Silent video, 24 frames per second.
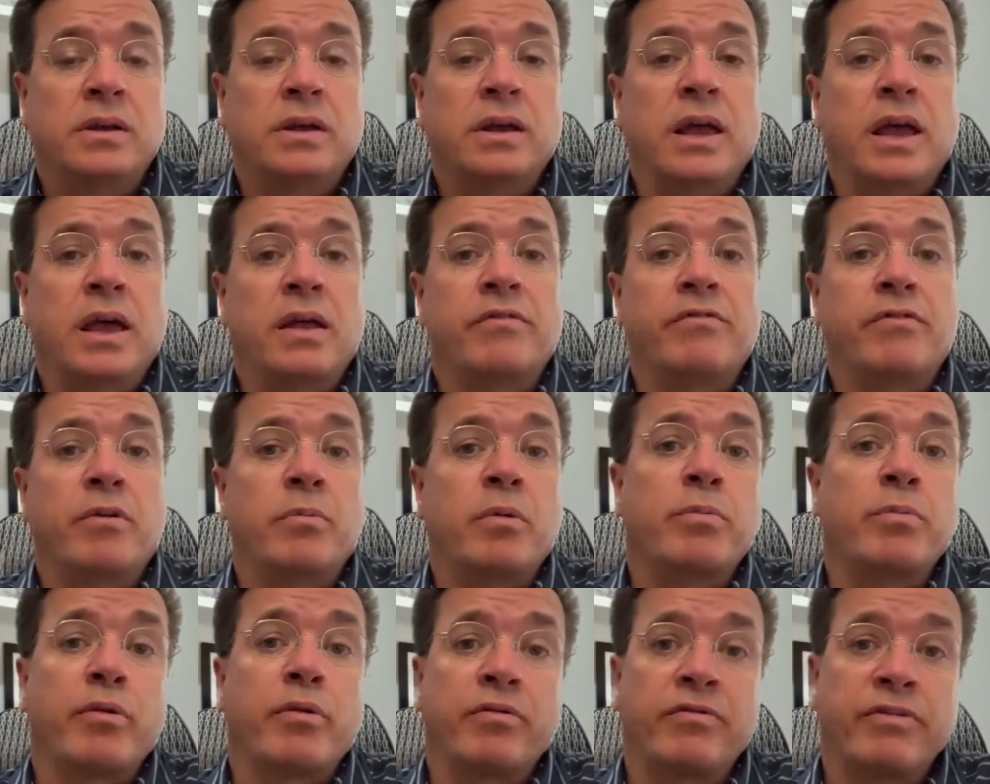And from a
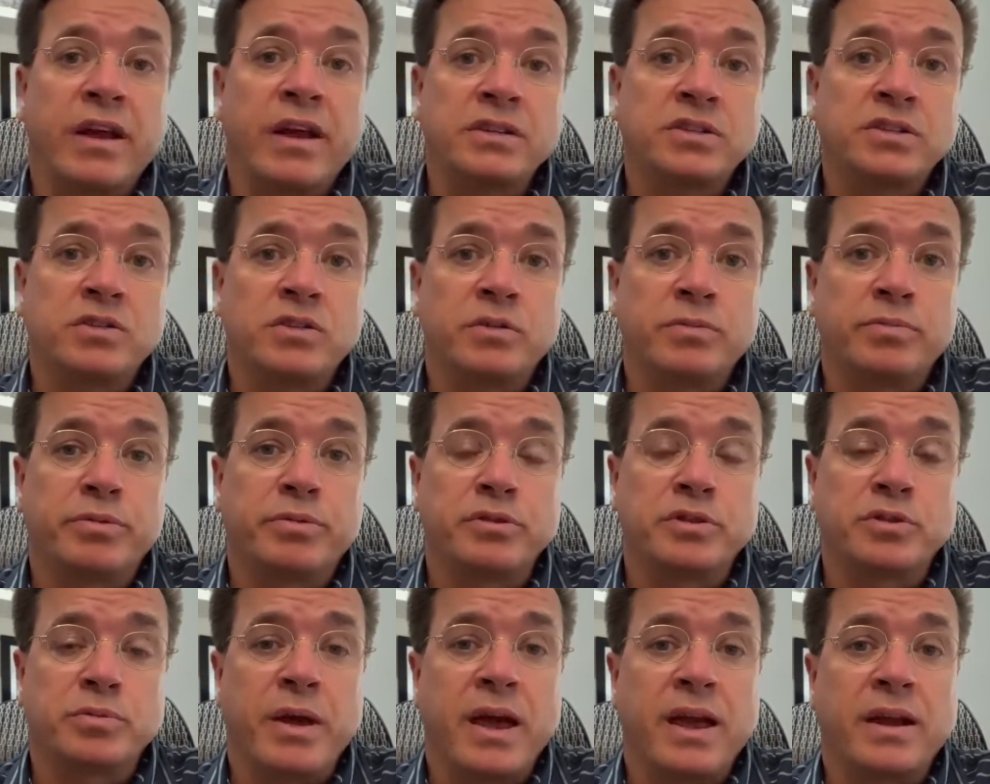professional
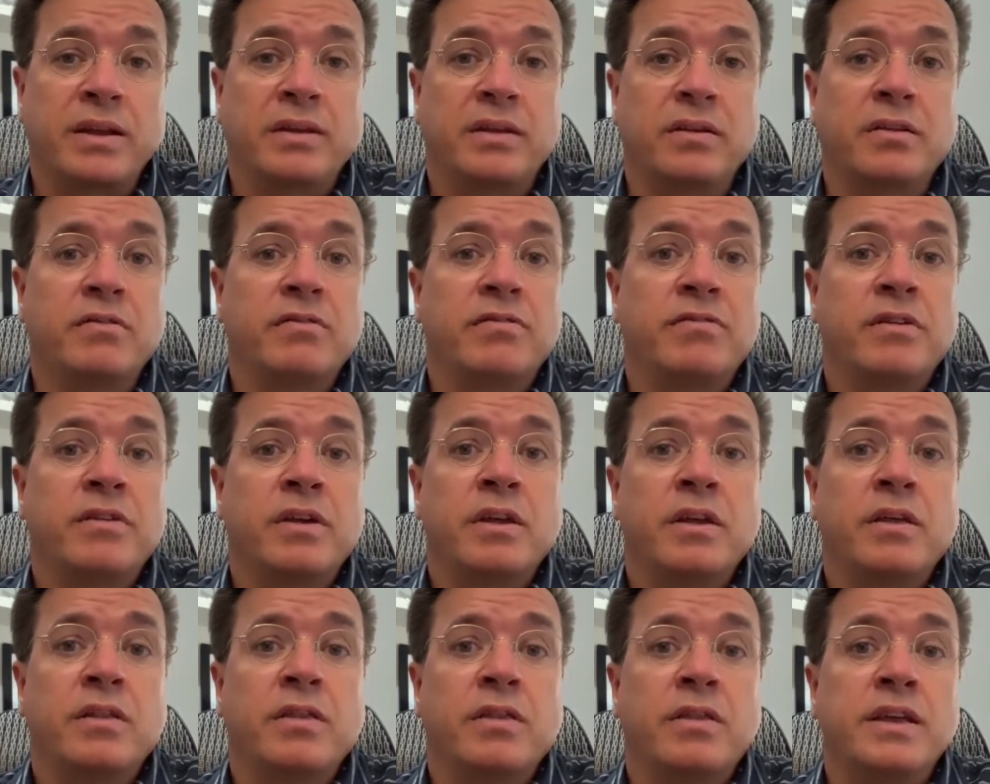perspective,
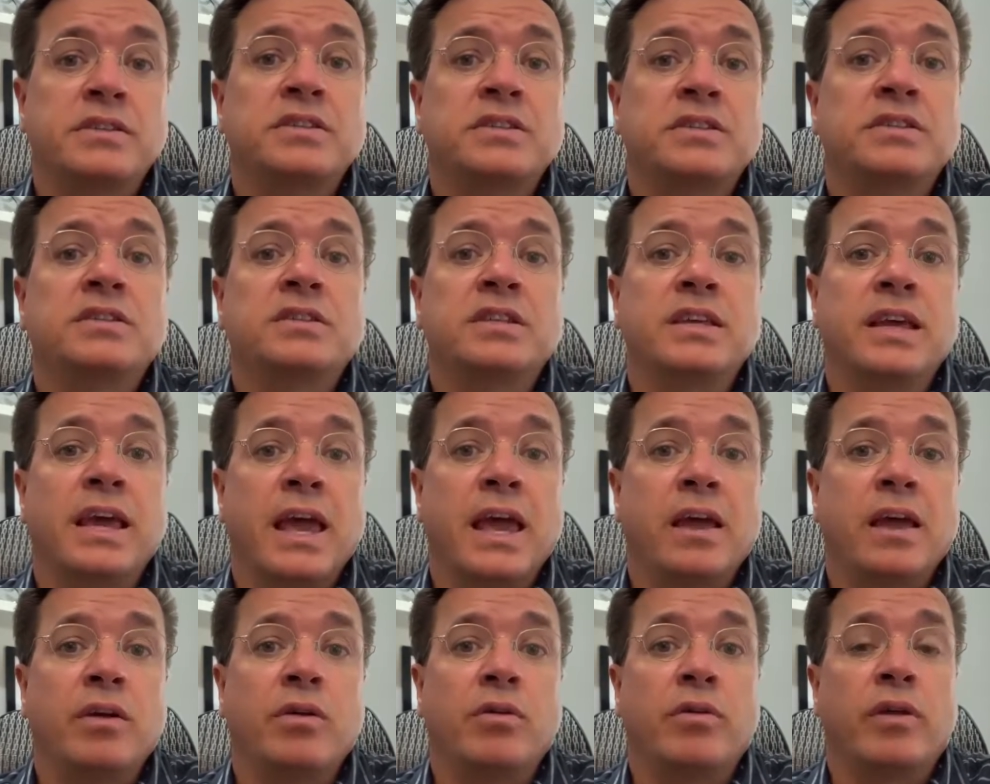this is the
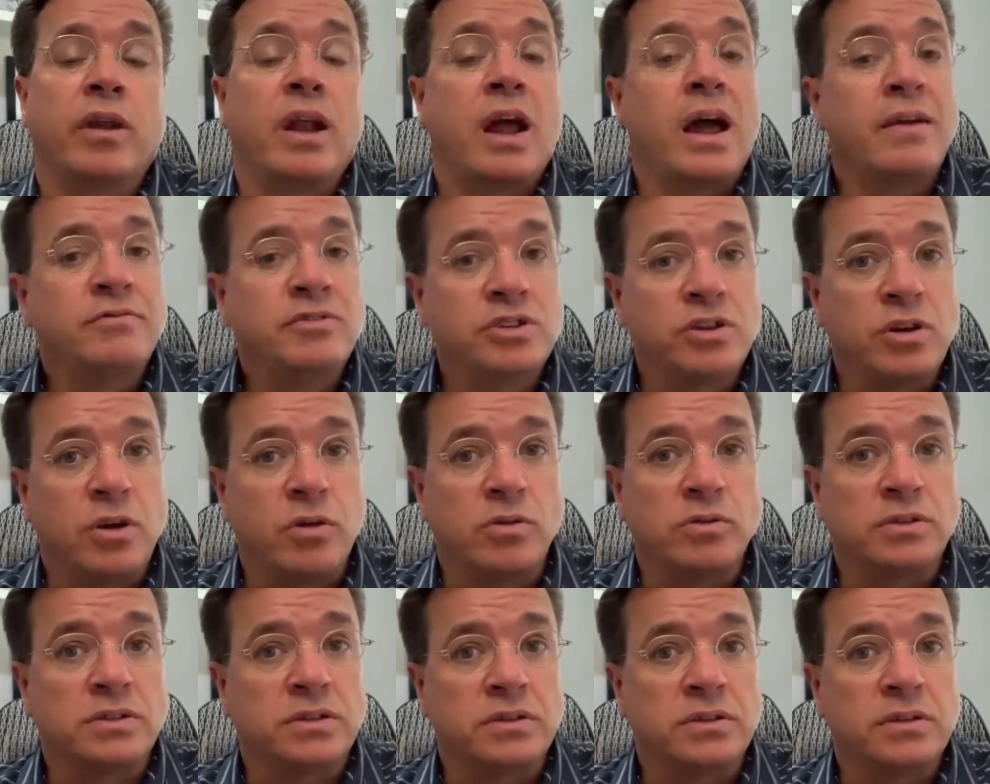angle that I've
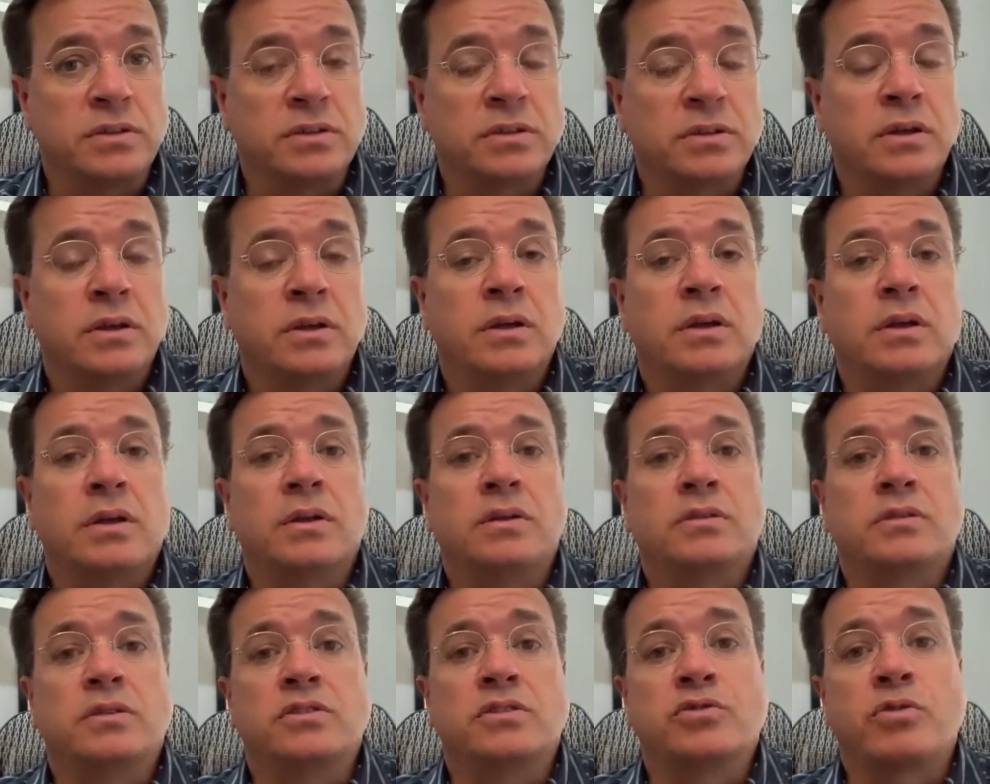chosen
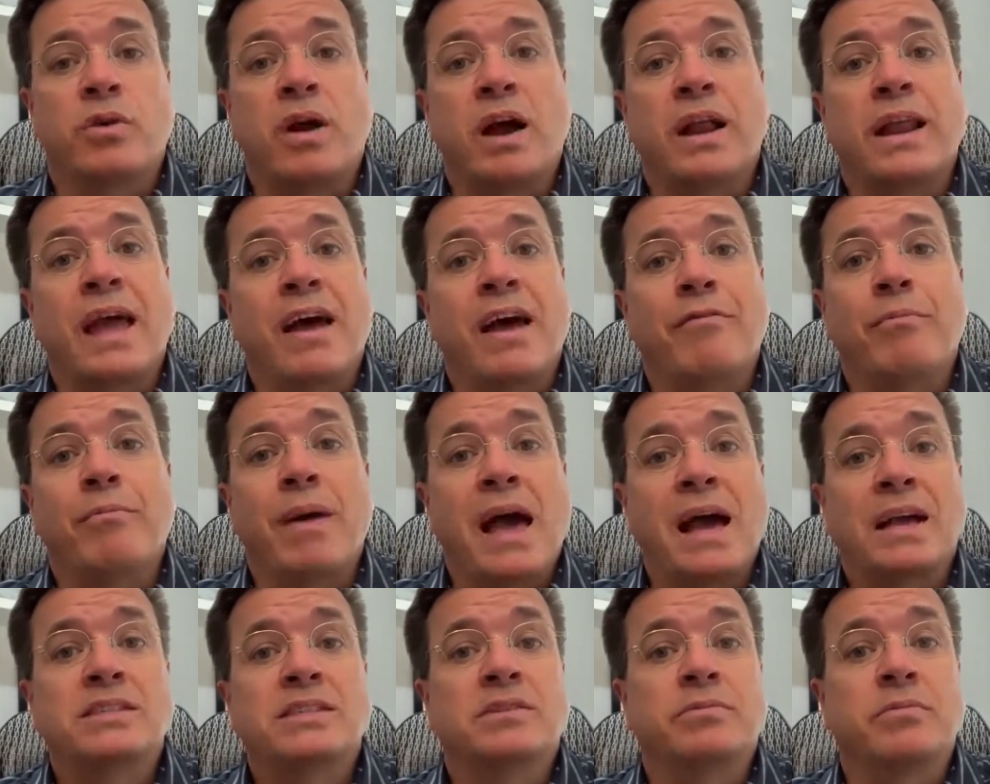to try to have
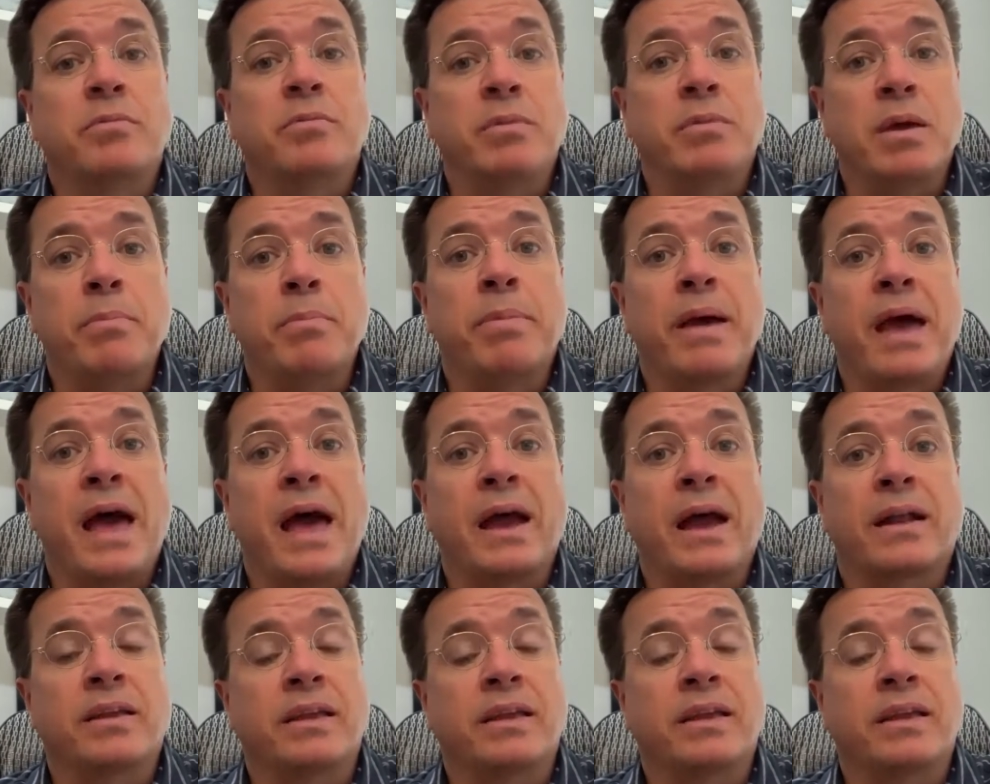maximum impact.